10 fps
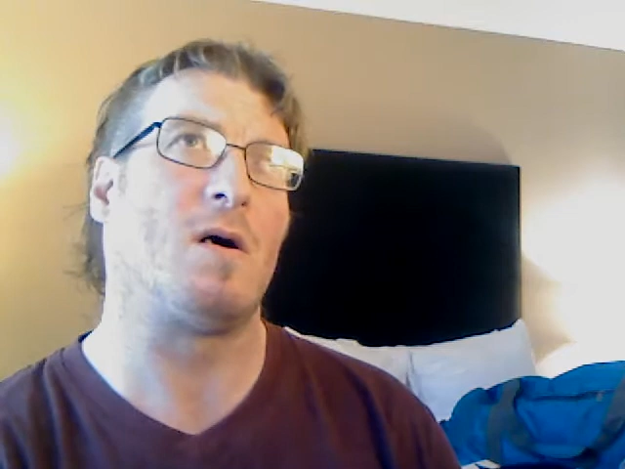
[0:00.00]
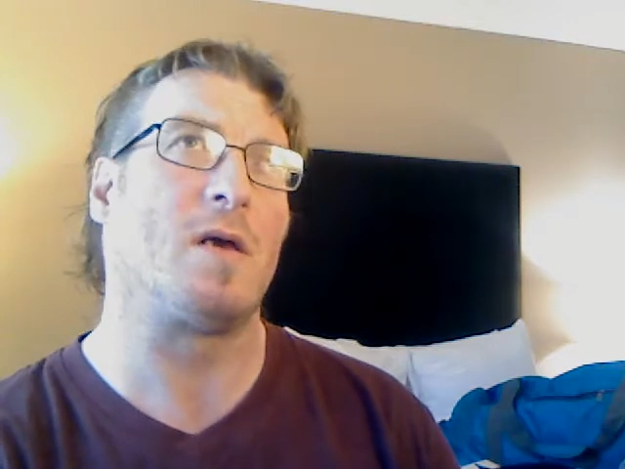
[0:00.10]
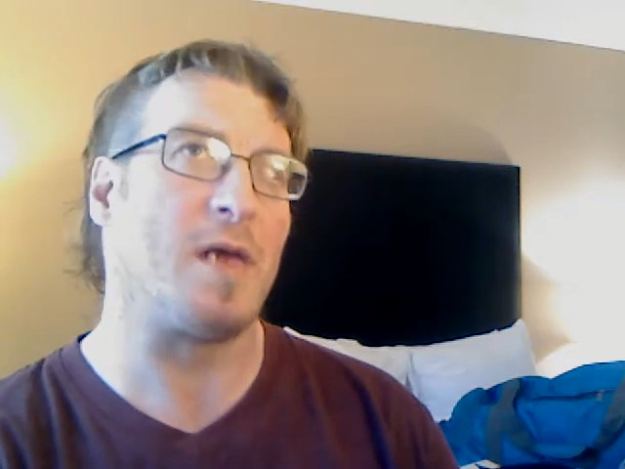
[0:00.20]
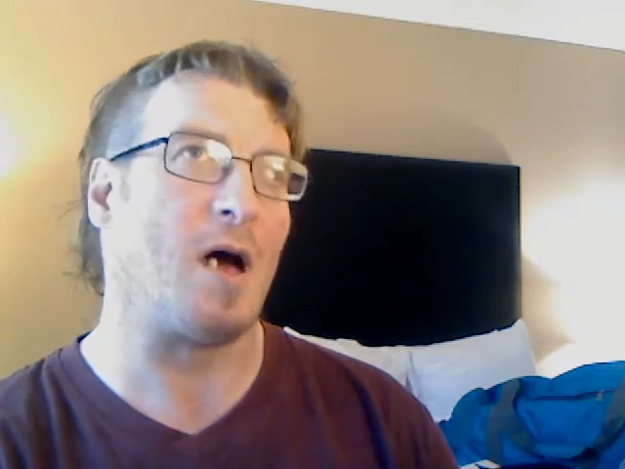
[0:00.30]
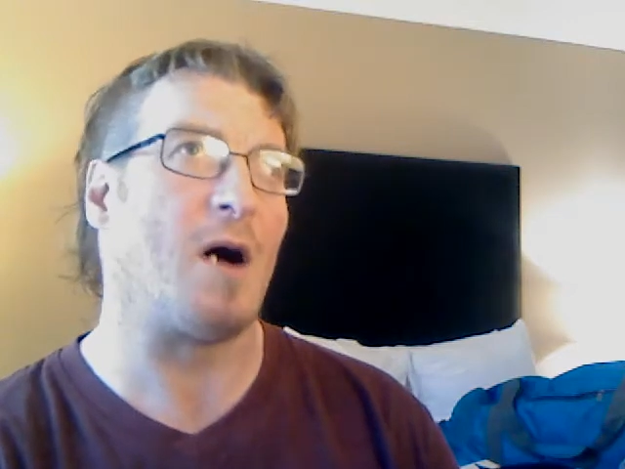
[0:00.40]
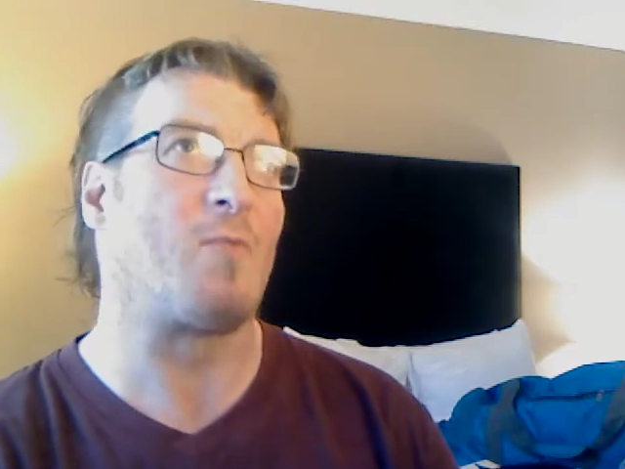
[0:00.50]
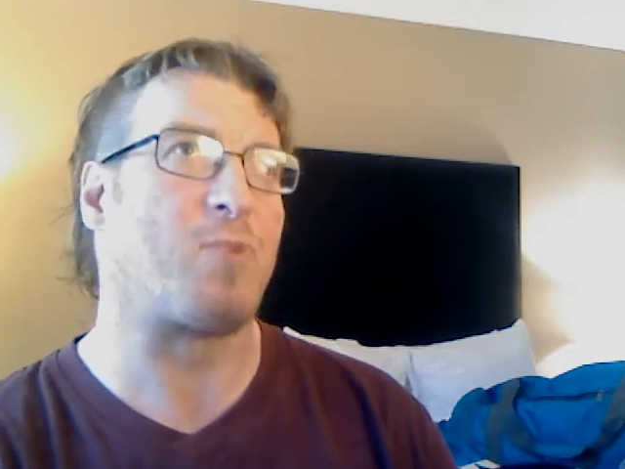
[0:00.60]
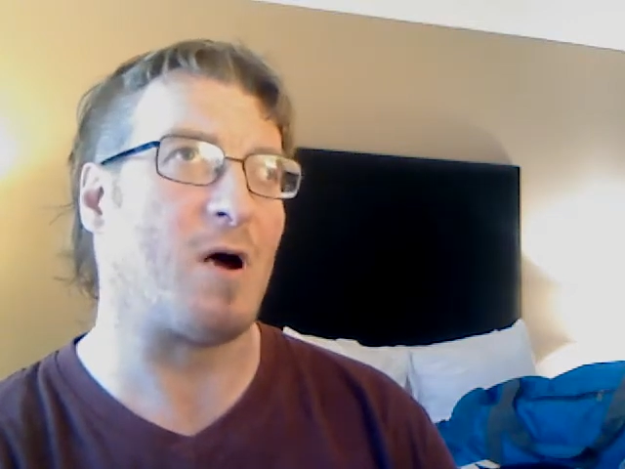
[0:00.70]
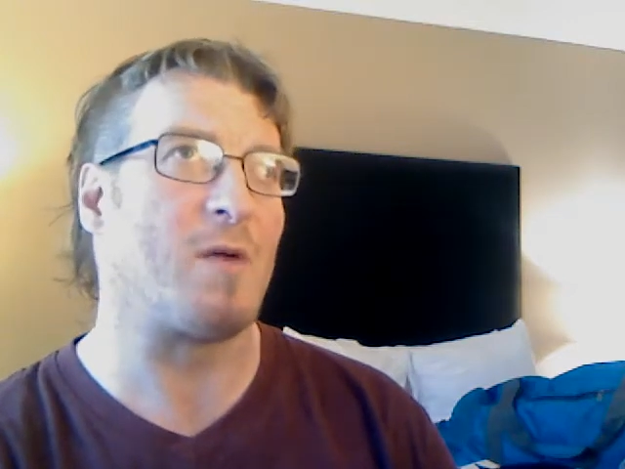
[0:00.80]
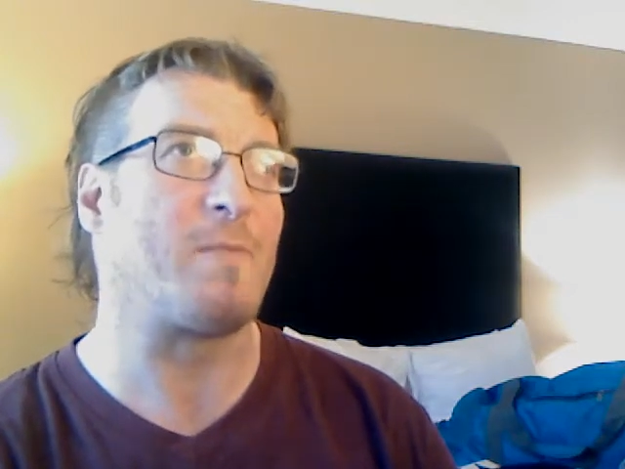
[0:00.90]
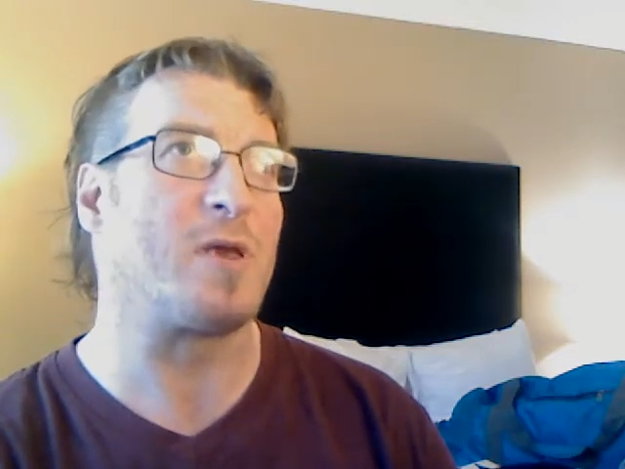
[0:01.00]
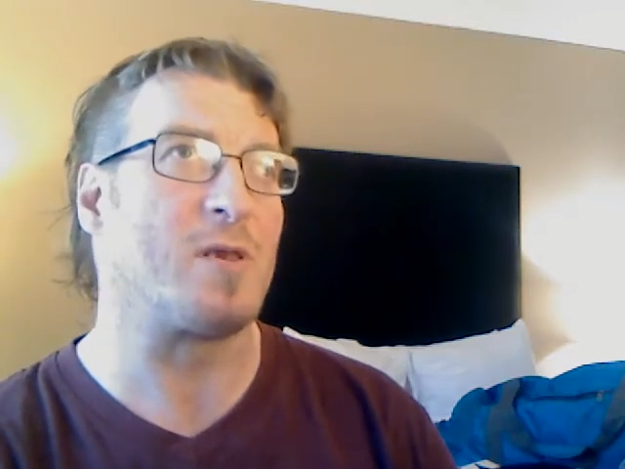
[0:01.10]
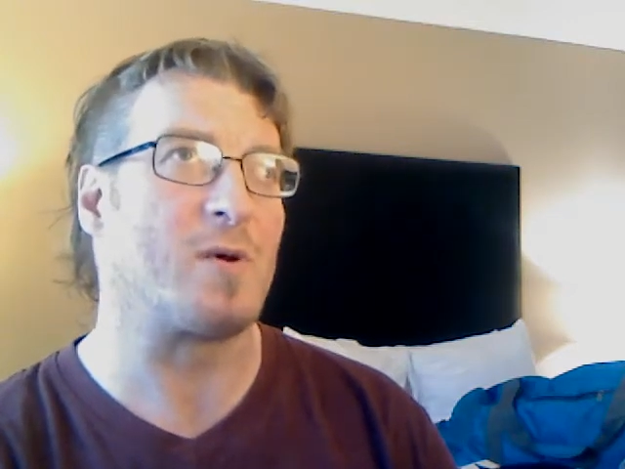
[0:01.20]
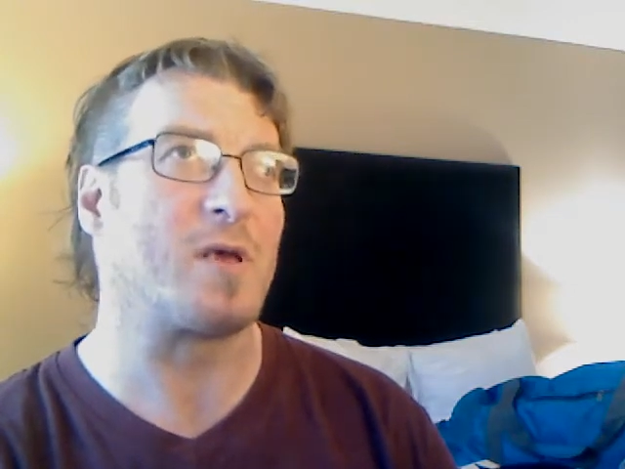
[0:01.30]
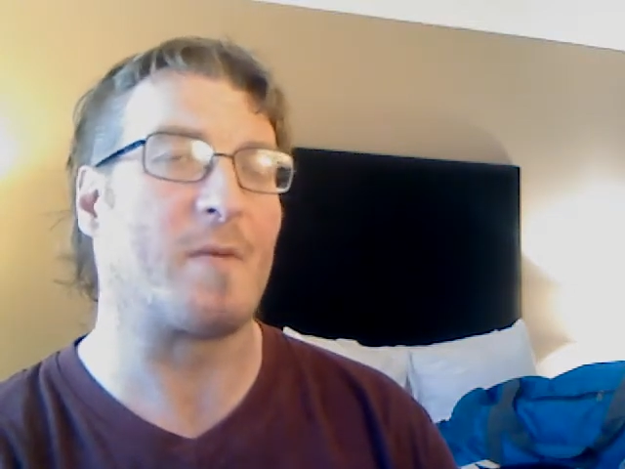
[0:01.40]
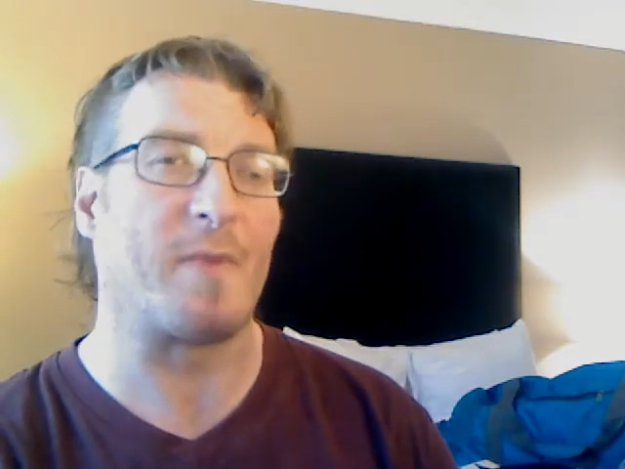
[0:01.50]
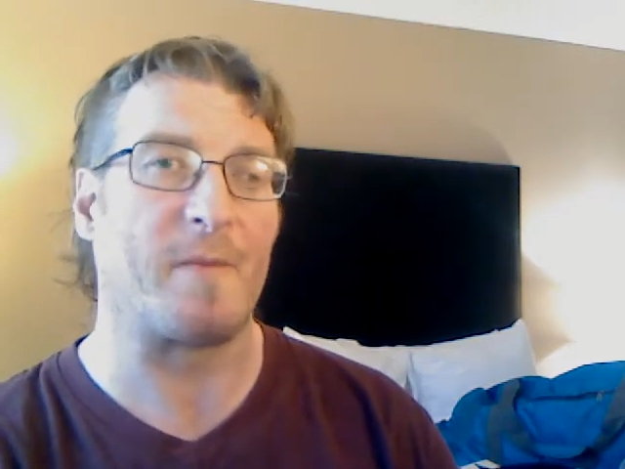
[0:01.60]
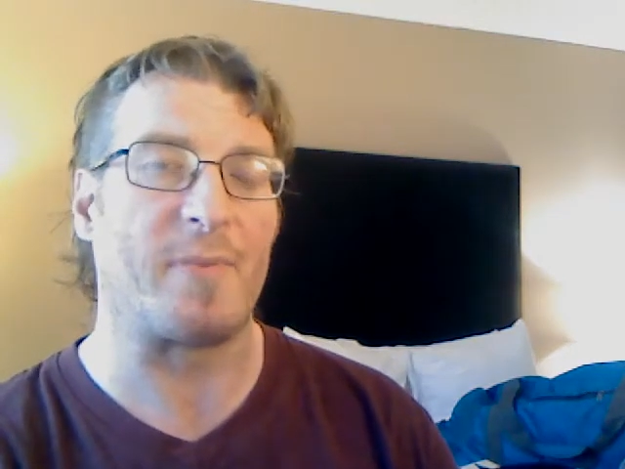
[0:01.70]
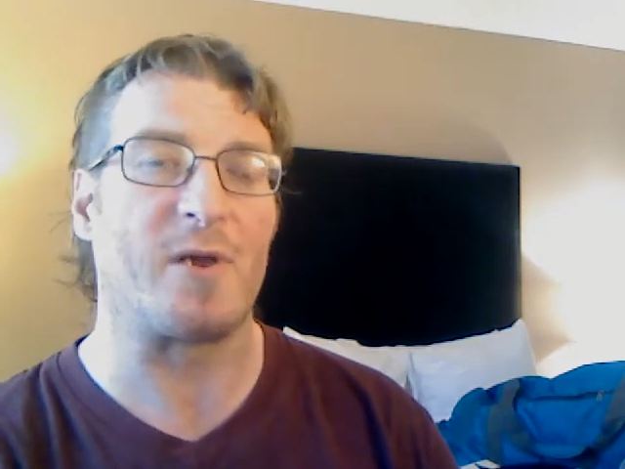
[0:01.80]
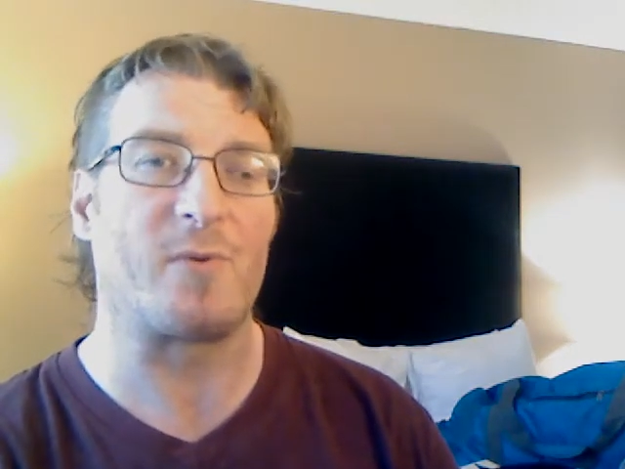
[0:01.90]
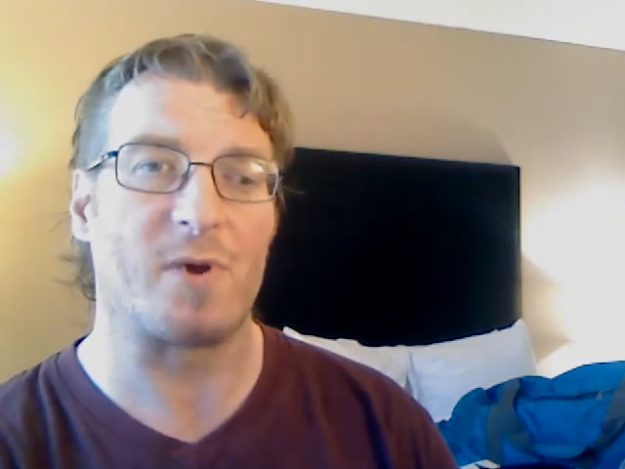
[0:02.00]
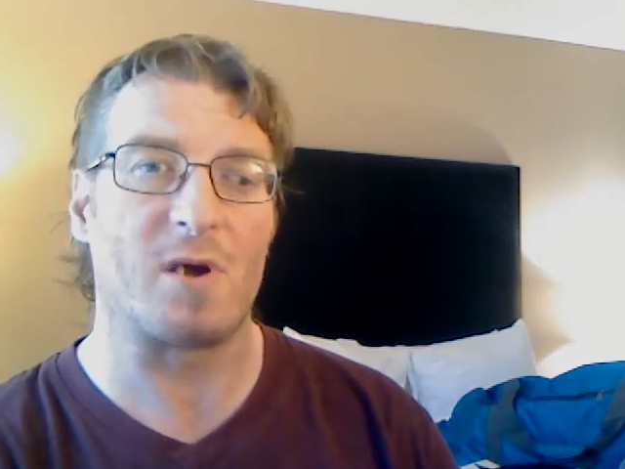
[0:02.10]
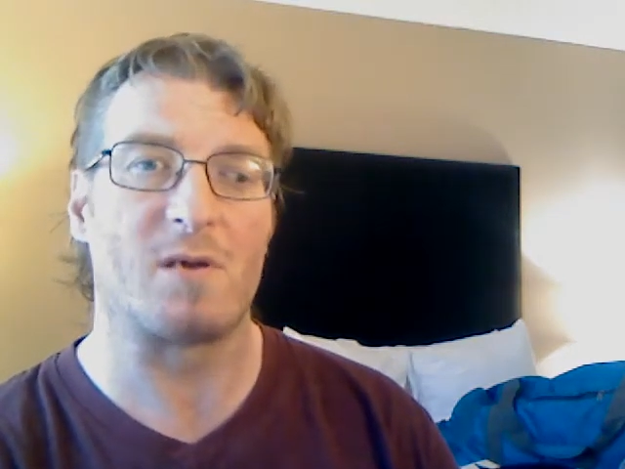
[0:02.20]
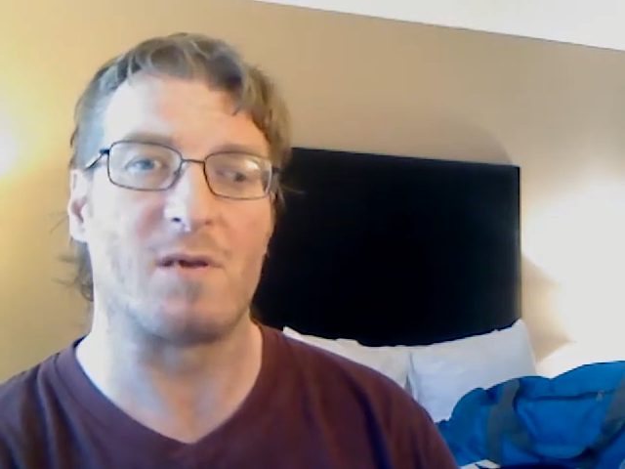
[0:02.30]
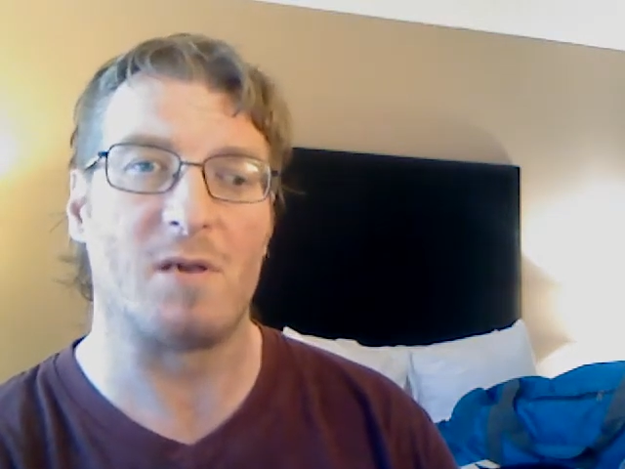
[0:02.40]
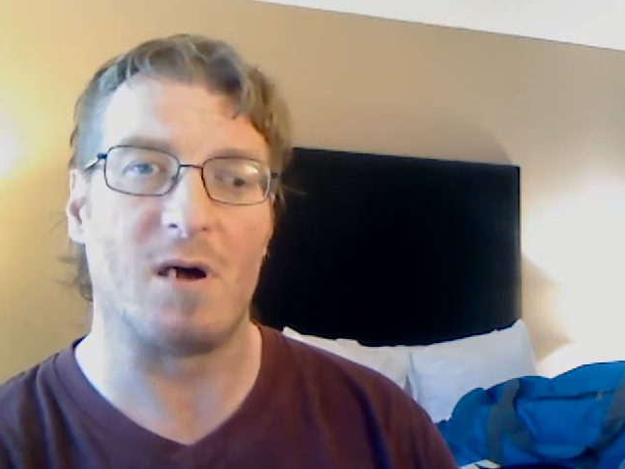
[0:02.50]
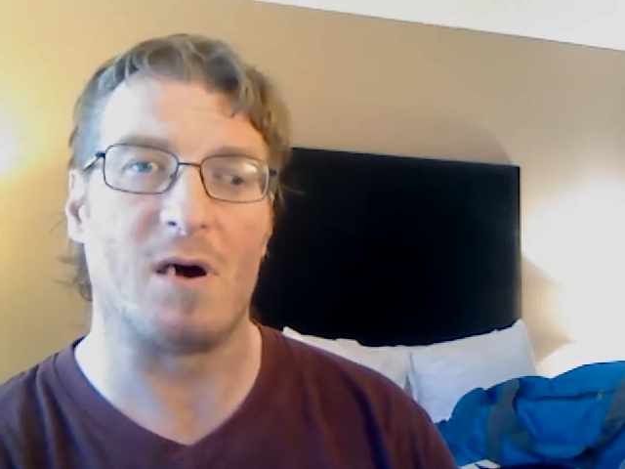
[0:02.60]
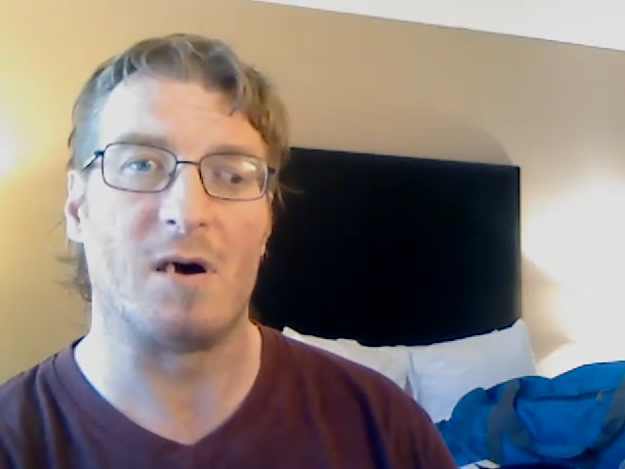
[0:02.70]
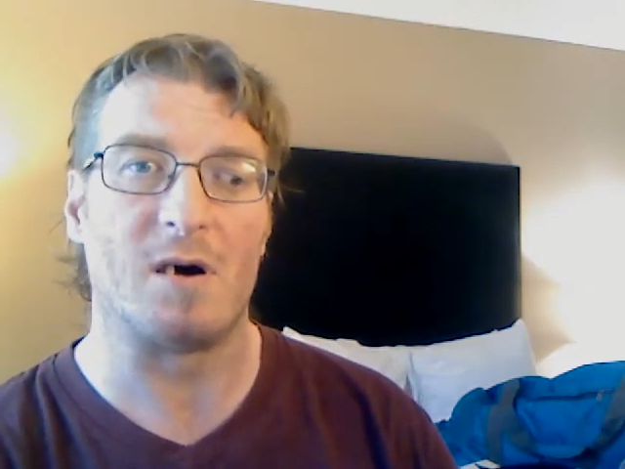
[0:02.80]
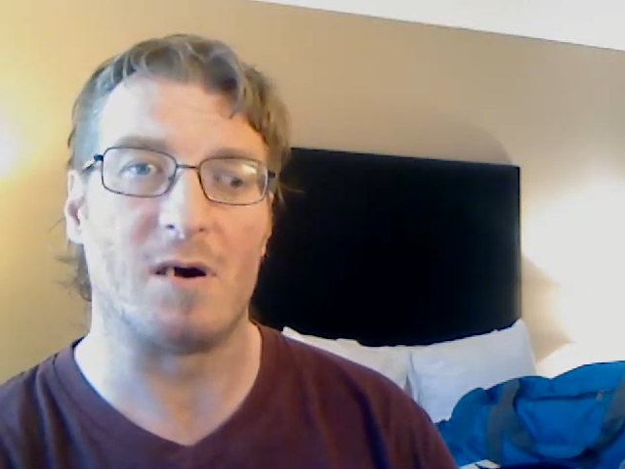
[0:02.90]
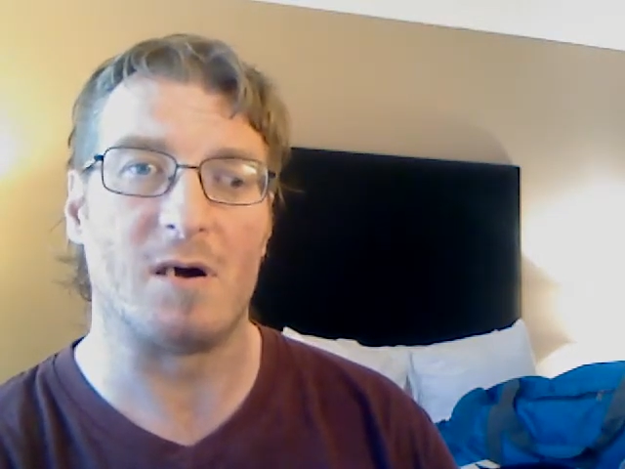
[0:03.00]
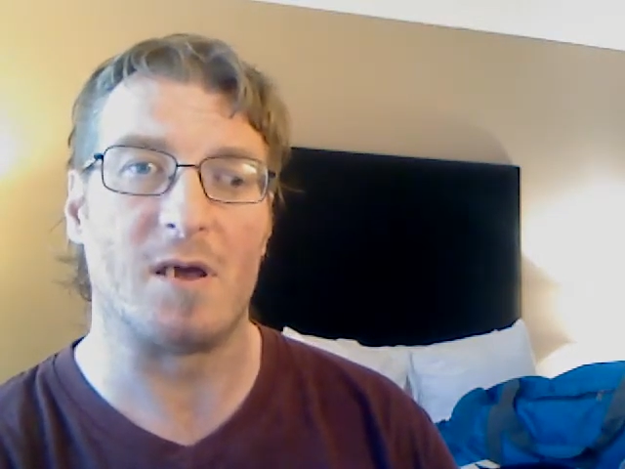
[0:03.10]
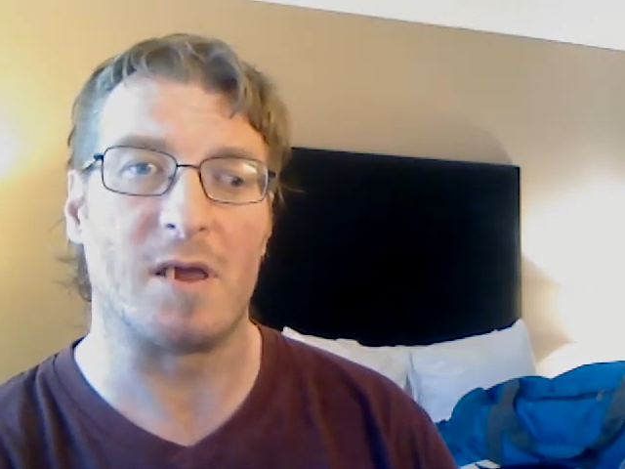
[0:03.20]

yeah, I'll probably be doing it on my Patreon uh,